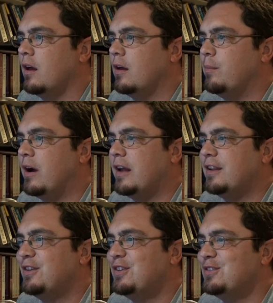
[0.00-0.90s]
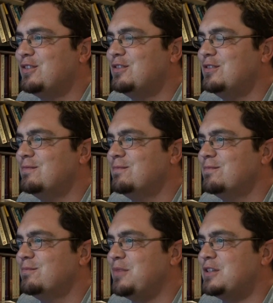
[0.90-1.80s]
by
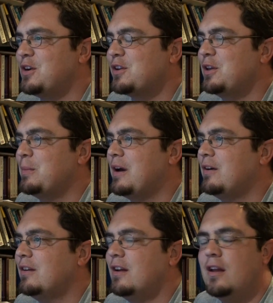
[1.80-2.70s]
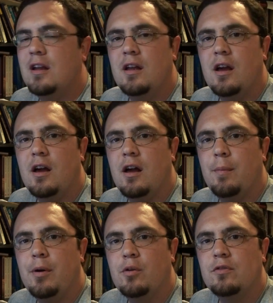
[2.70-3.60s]
talking about
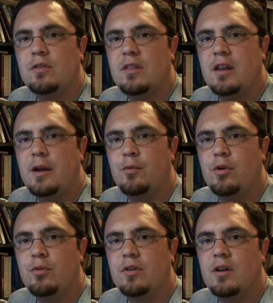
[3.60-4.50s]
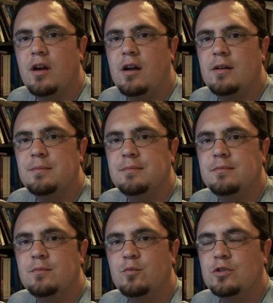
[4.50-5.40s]
a post that I wrote,
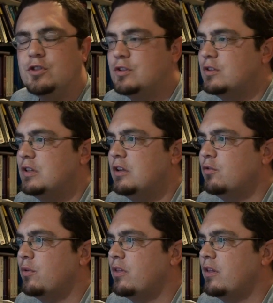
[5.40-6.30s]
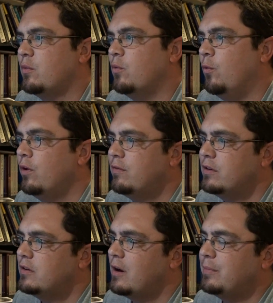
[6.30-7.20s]
which deals with one of
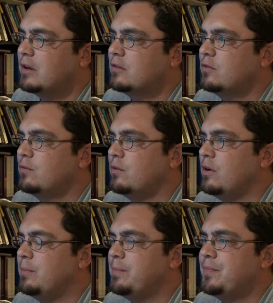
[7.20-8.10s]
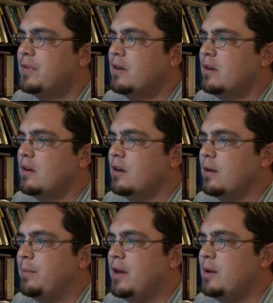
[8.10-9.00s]
the topics from
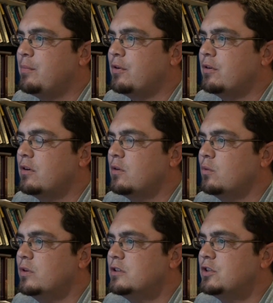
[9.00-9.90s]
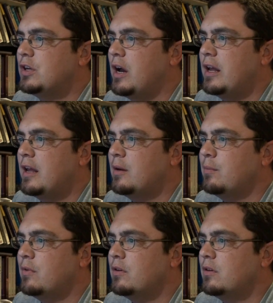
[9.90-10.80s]
a paper which I
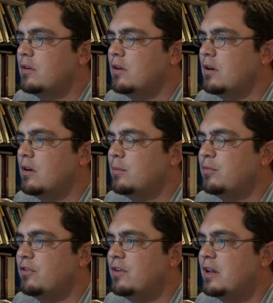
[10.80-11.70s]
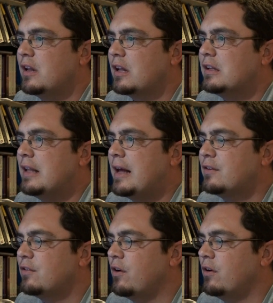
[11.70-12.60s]
am presenting in a
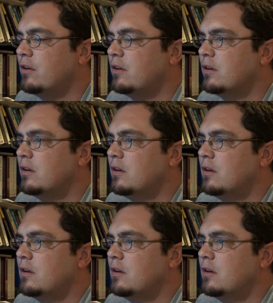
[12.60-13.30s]
class on.